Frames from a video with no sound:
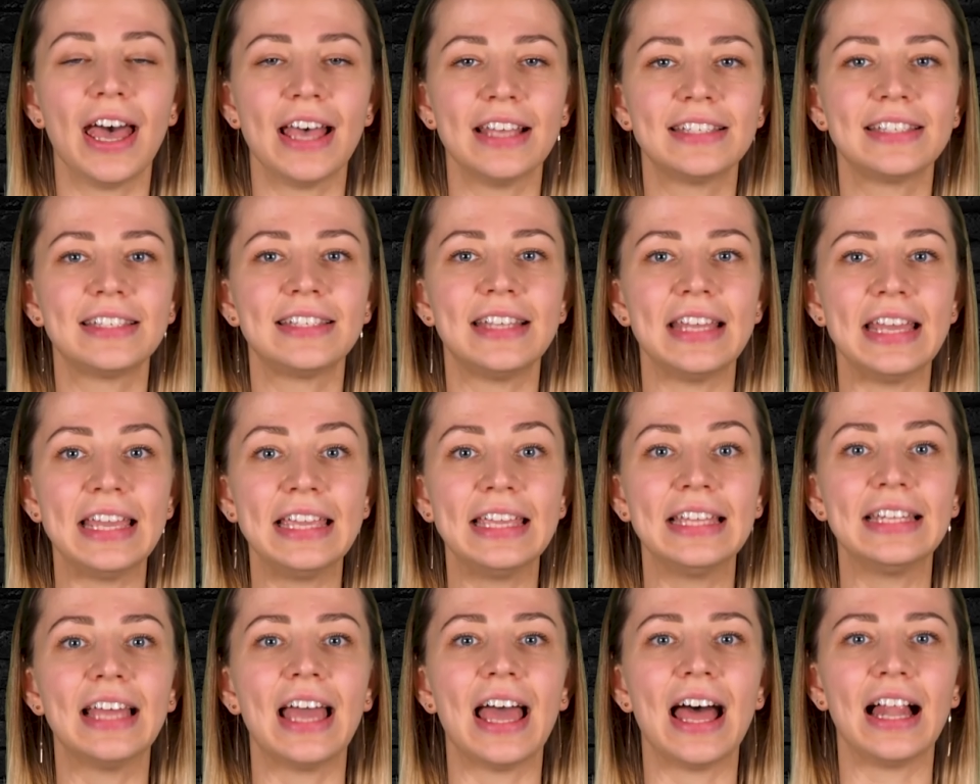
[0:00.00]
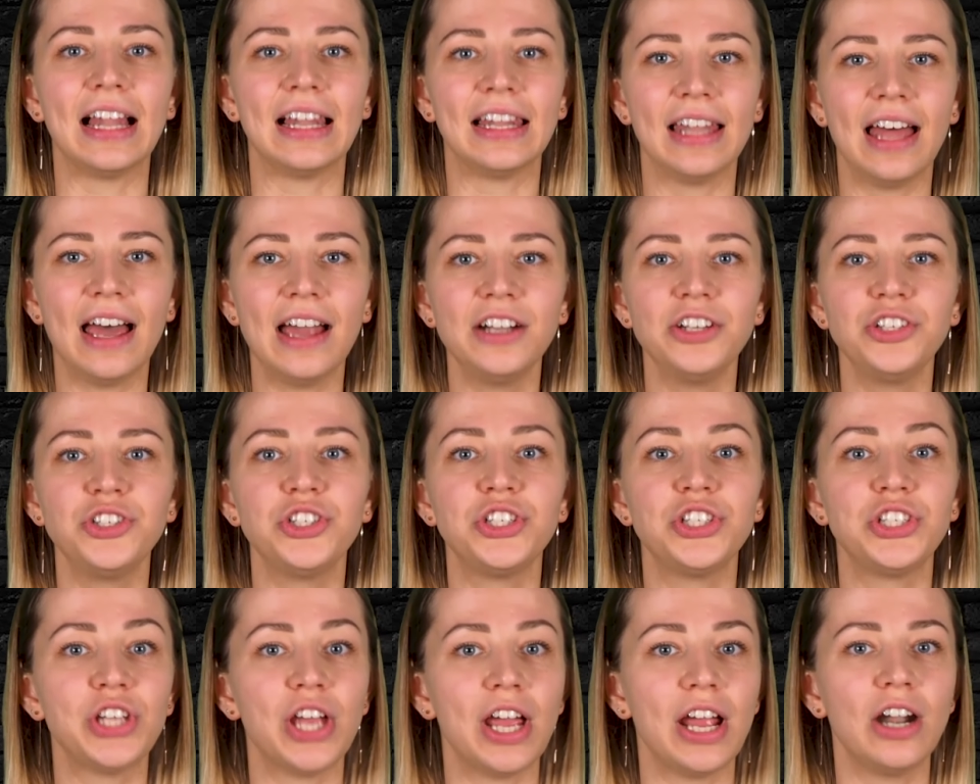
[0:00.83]
has taken a large
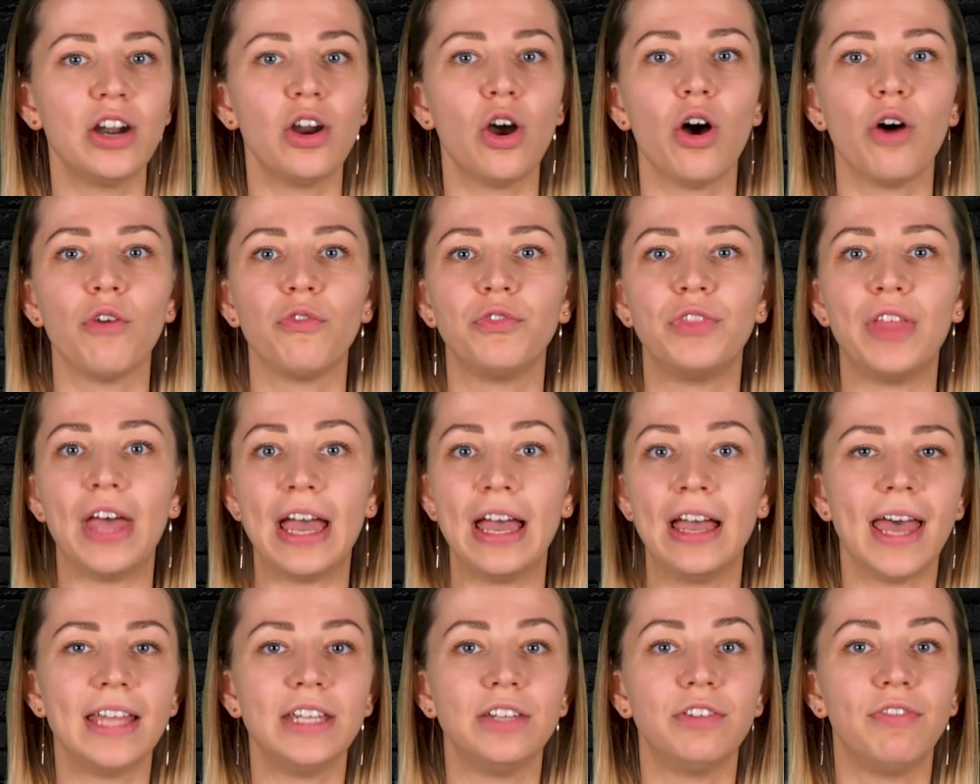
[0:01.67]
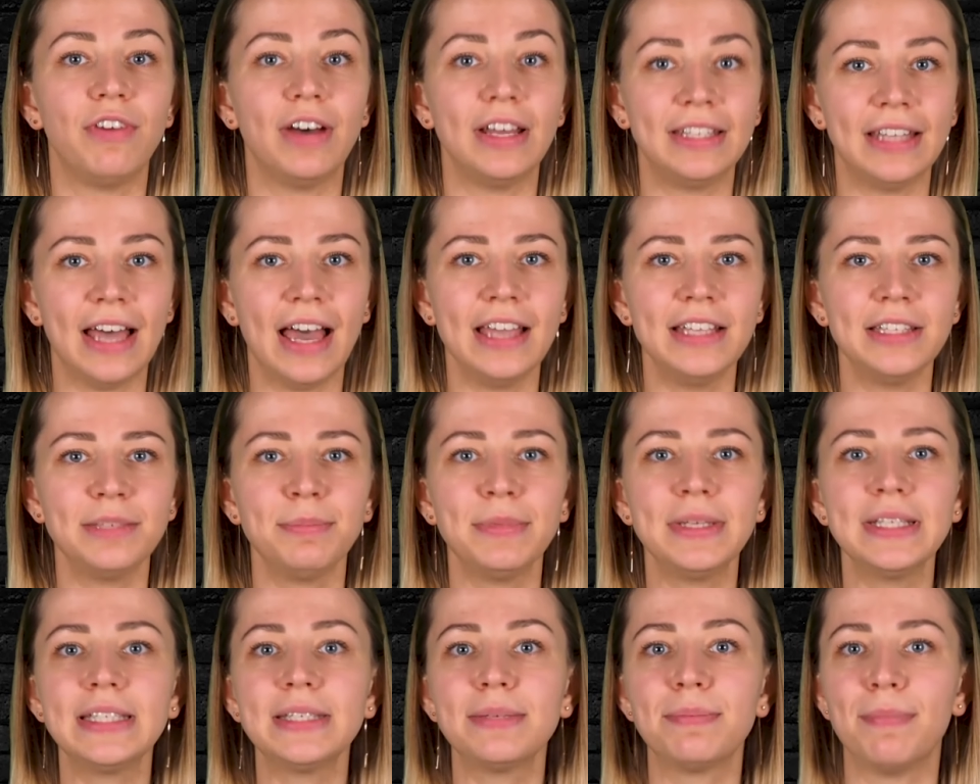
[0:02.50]
share of the
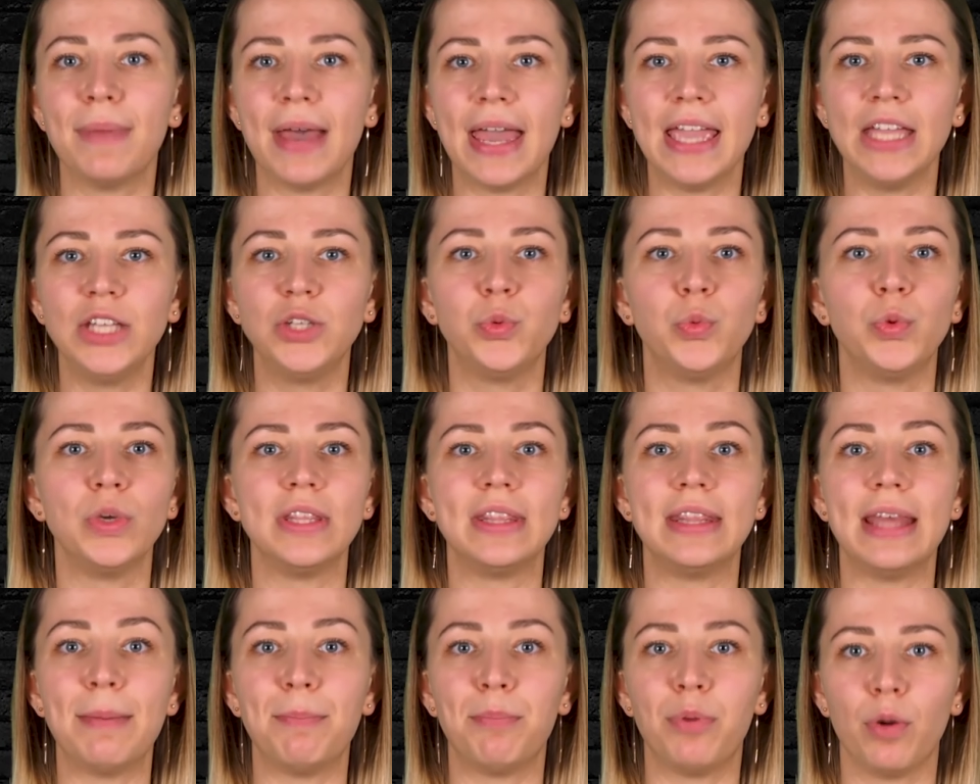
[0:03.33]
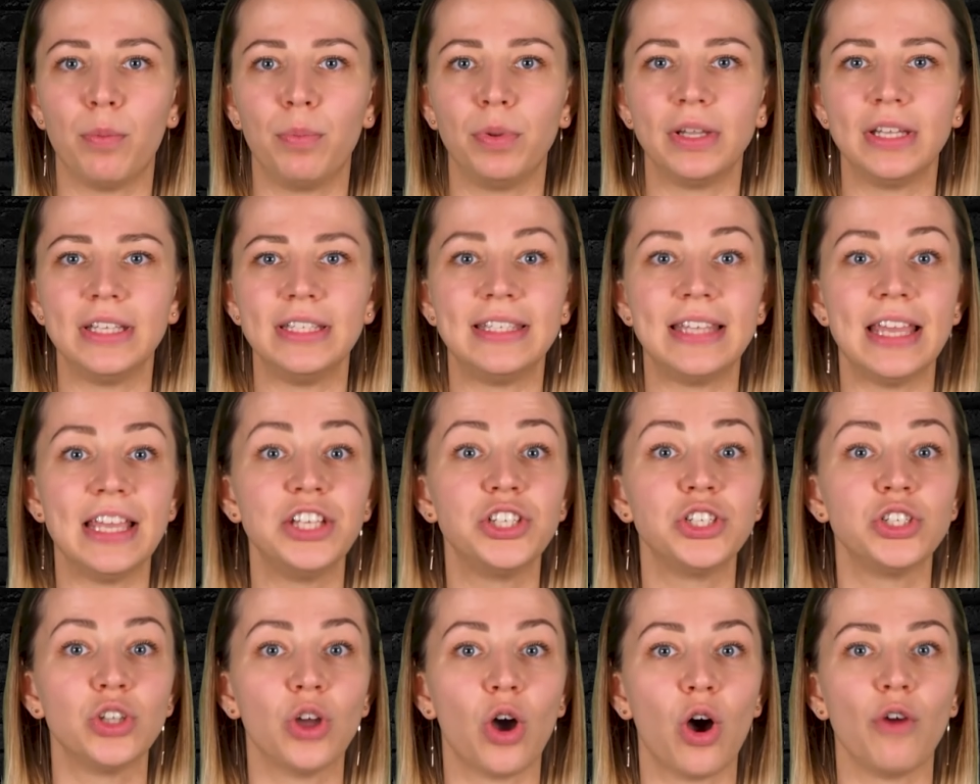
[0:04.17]
advertisements made with the
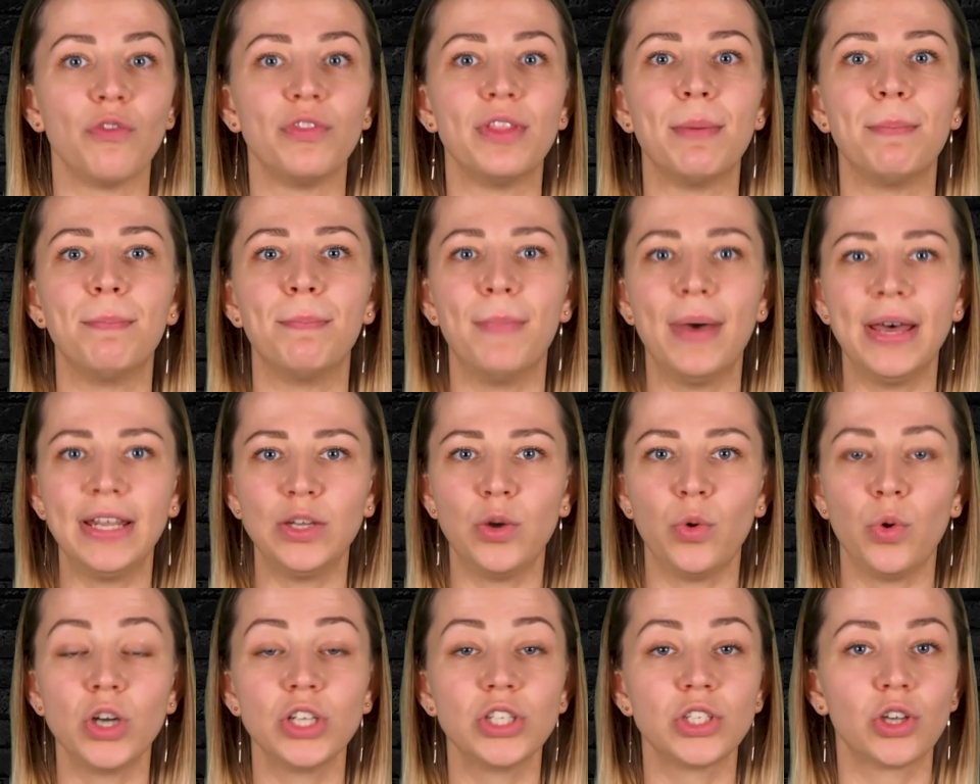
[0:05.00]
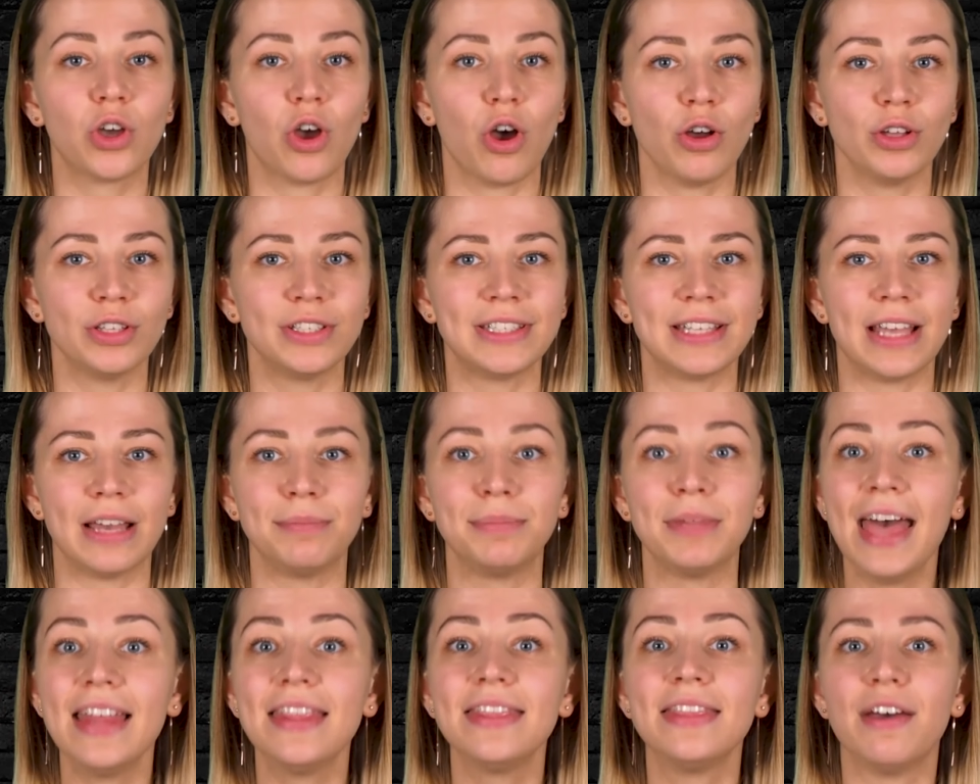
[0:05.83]
popularization of the metaverse
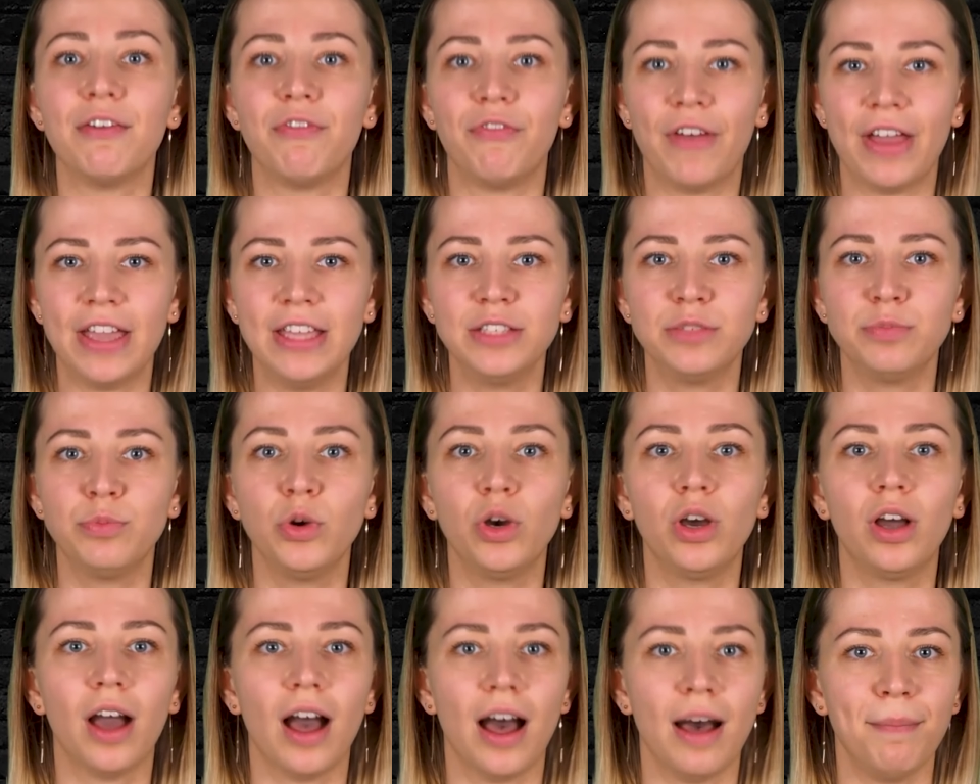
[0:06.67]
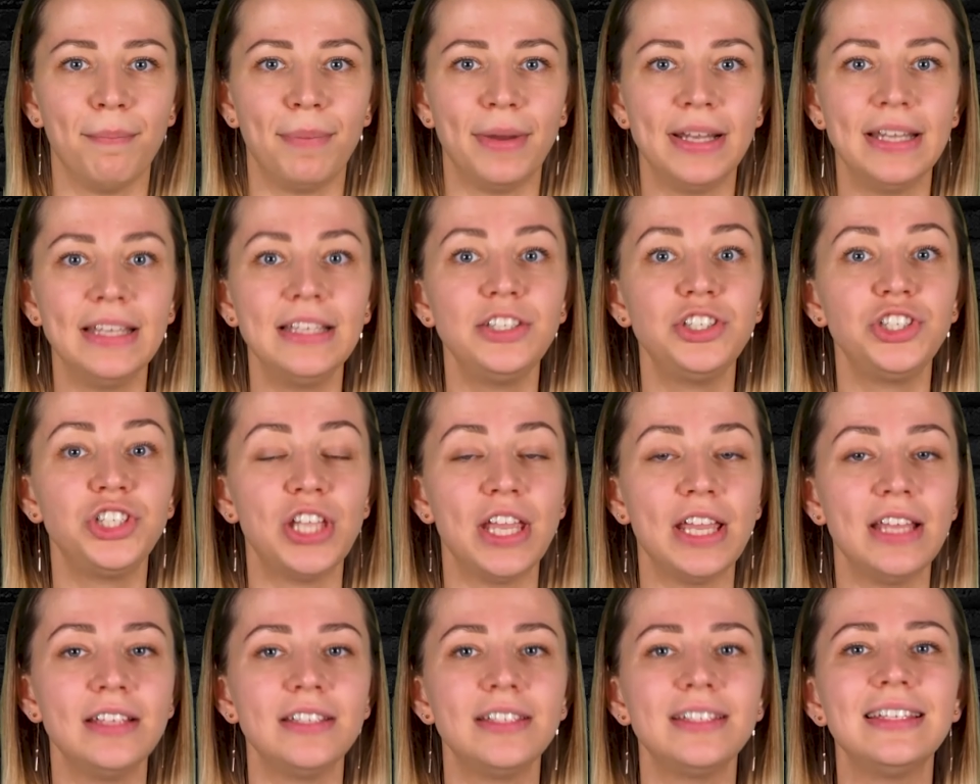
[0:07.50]
concept, and the Facebook company
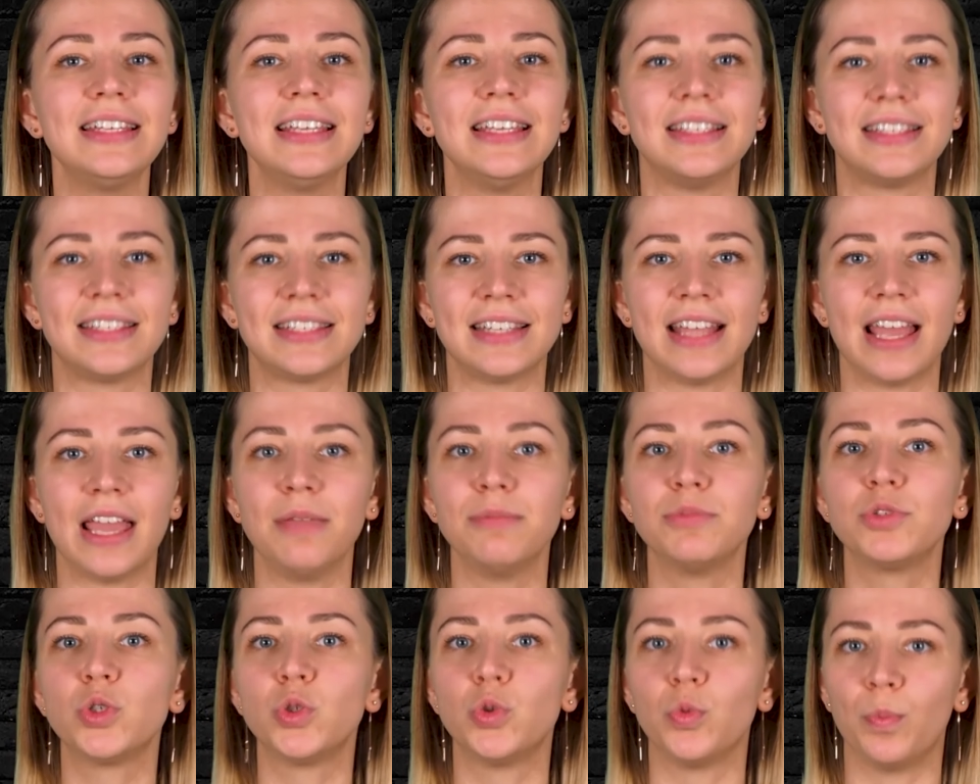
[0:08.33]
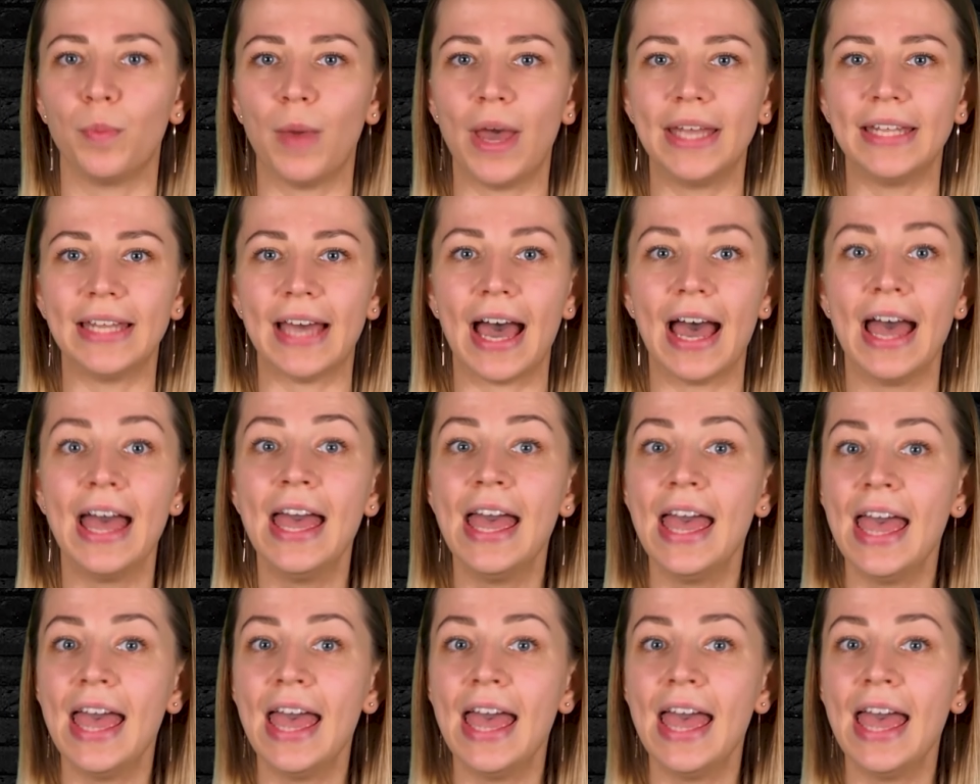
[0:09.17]
changing its name to Meta